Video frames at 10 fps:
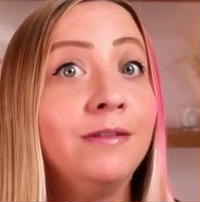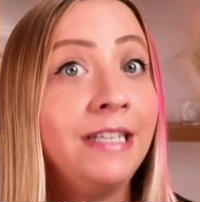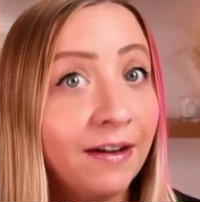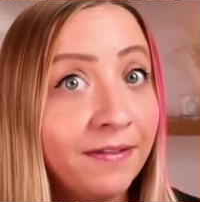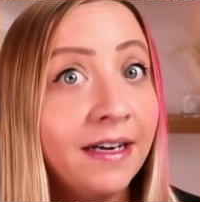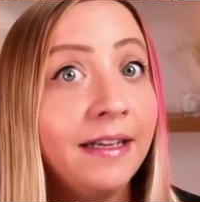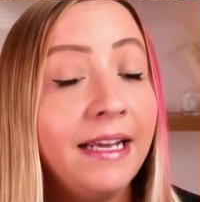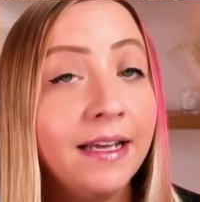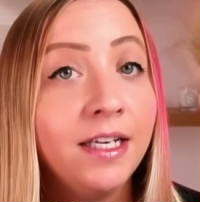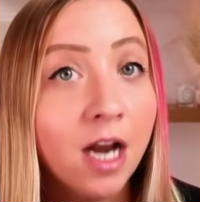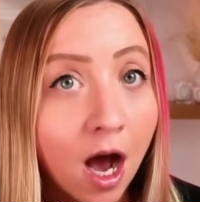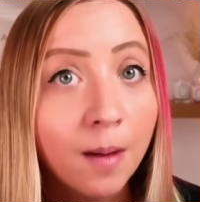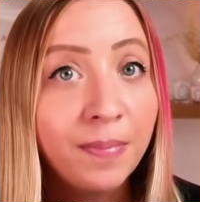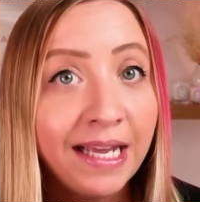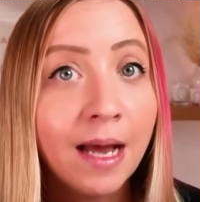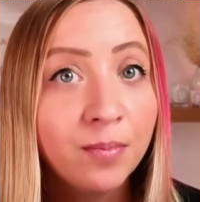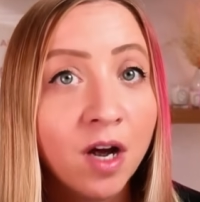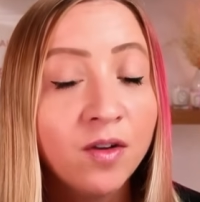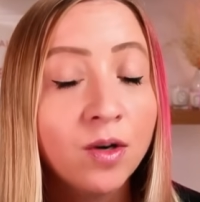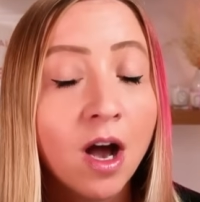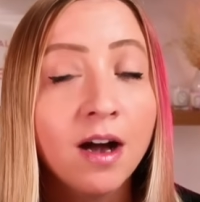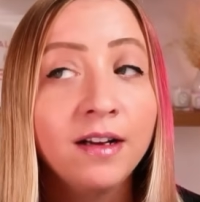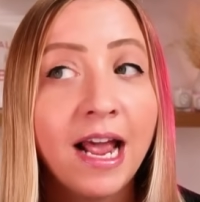definitely not be at BravoCon,